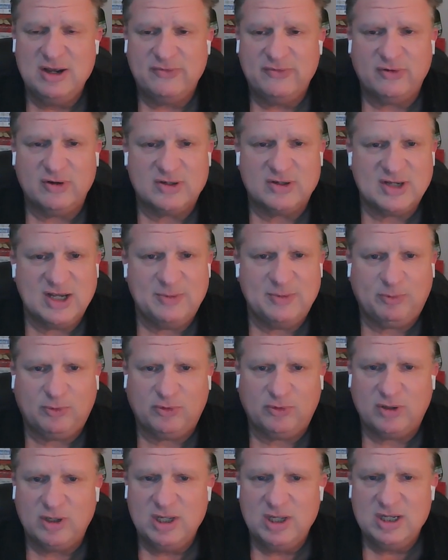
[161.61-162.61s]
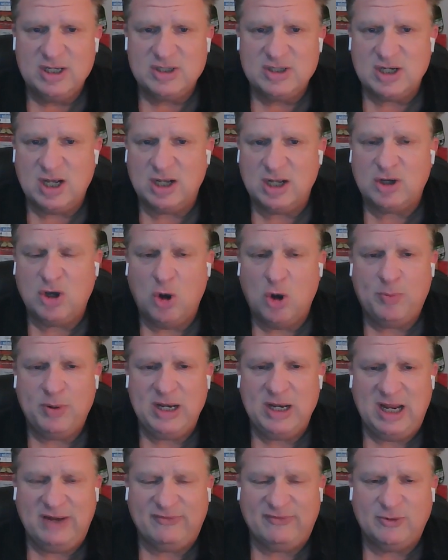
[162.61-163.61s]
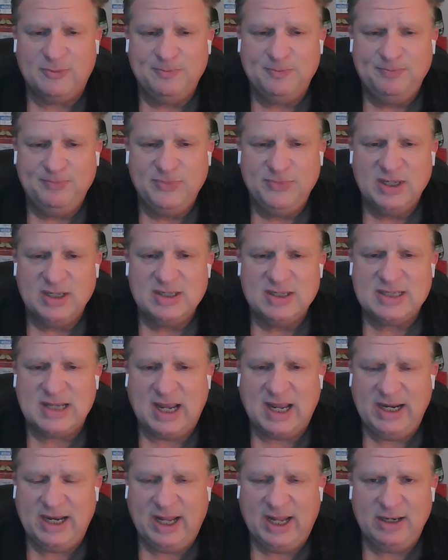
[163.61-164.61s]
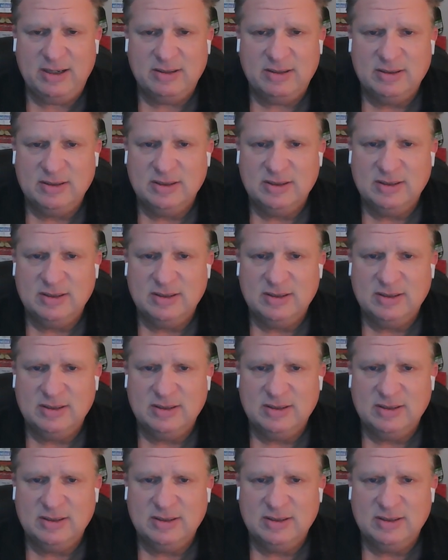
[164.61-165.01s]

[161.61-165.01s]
For example, John Copenhaver, tight end,